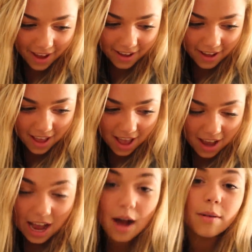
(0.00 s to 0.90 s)
to take us out?
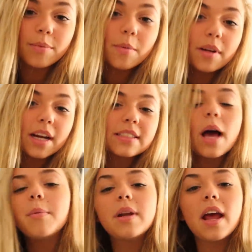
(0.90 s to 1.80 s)
Comment below, made you guys
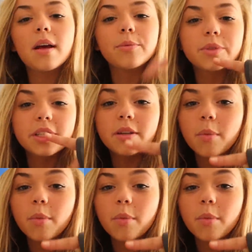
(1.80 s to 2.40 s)
happy today, and we'll see you